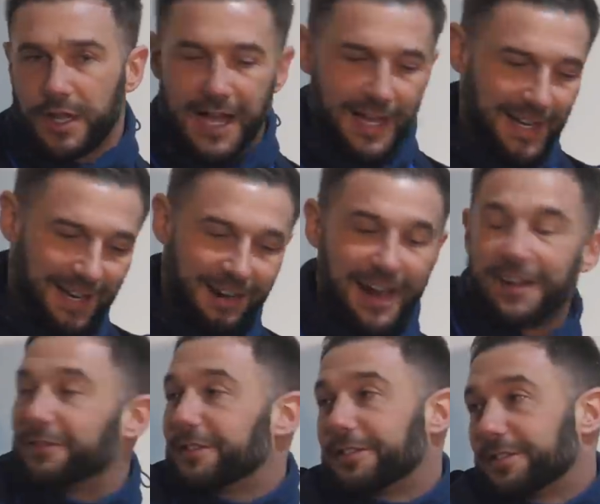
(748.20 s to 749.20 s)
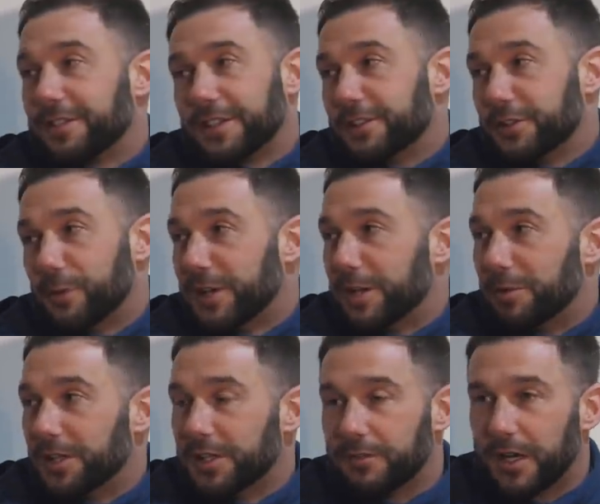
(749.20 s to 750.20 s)
I graft like you wouldn't
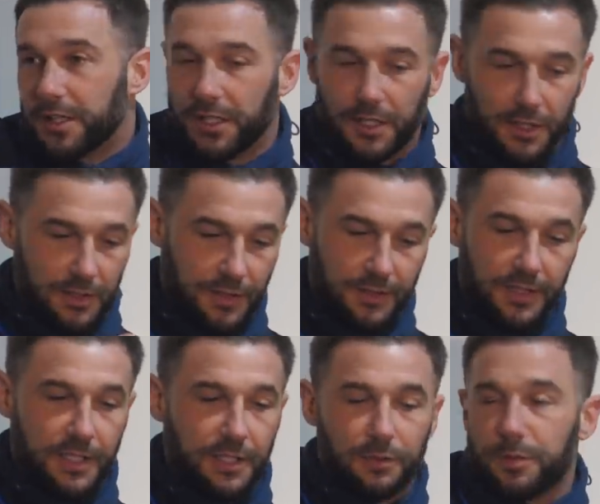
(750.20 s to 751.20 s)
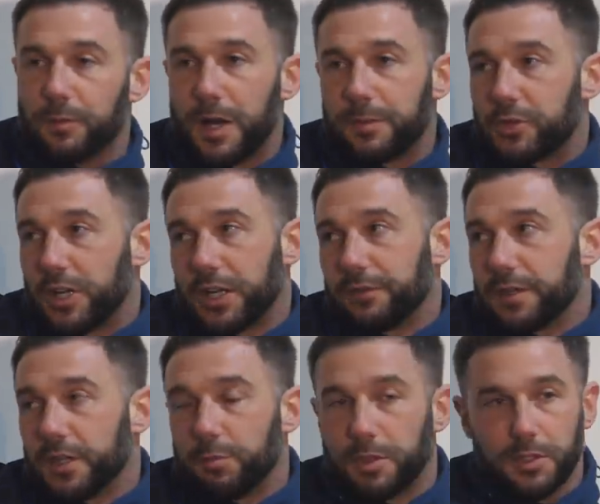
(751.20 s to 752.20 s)
believe. Yeah the detail that I try and give
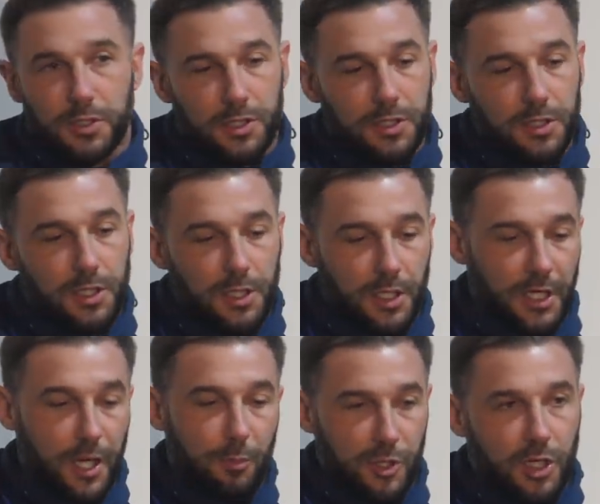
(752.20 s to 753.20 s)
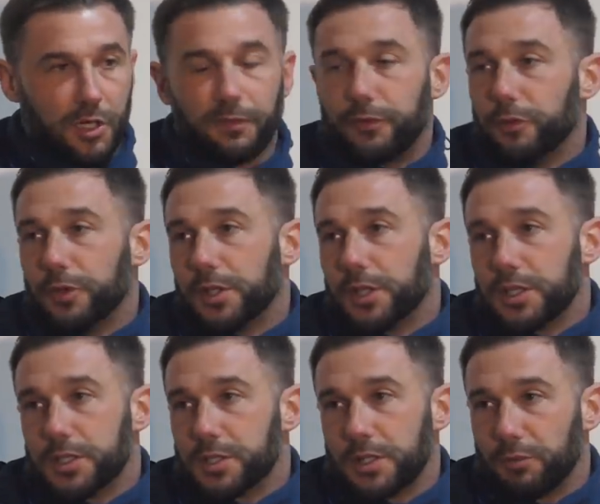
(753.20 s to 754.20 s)
to the players and, and how much I love footy
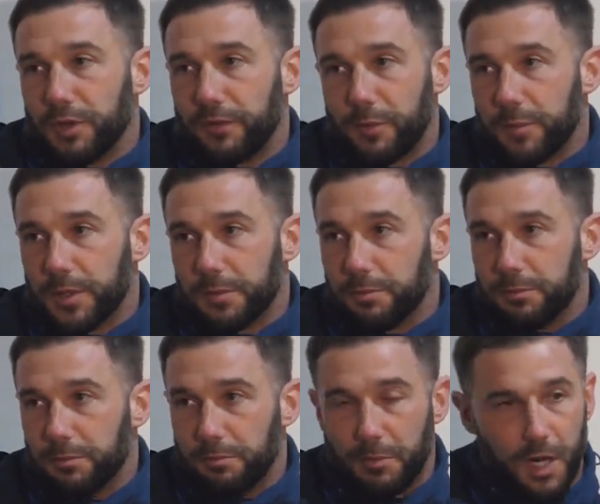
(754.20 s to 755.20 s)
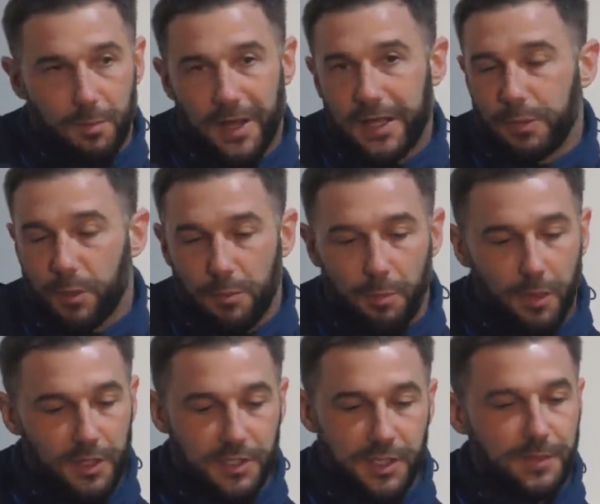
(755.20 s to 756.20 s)
is I'll never be marred by anyone.
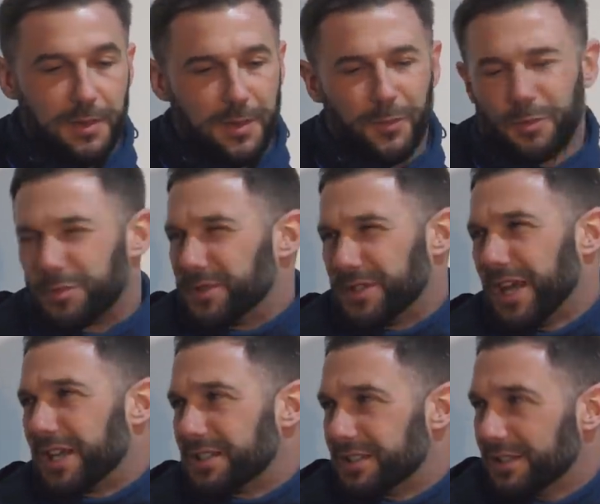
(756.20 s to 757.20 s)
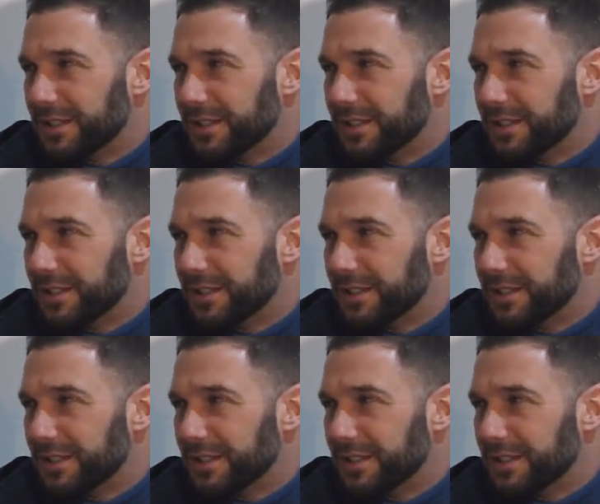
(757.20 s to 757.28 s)
But at the same time, I'm not obsessed.